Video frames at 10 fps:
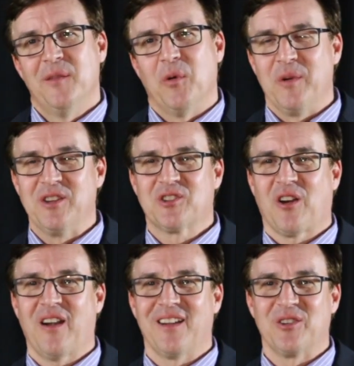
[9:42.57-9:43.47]
But when you
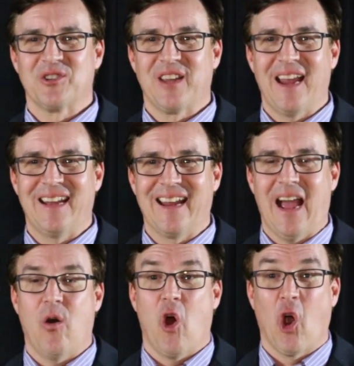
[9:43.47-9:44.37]
start understanding
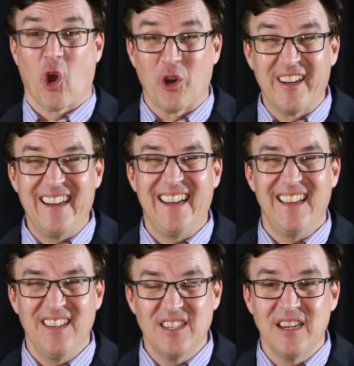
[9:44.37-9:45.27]
how hard it
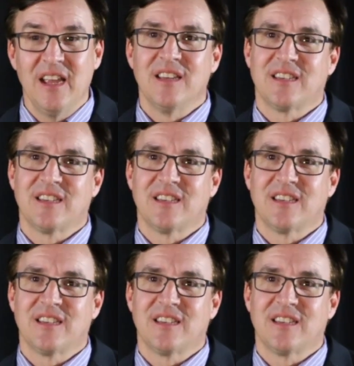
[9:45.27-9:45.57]
is,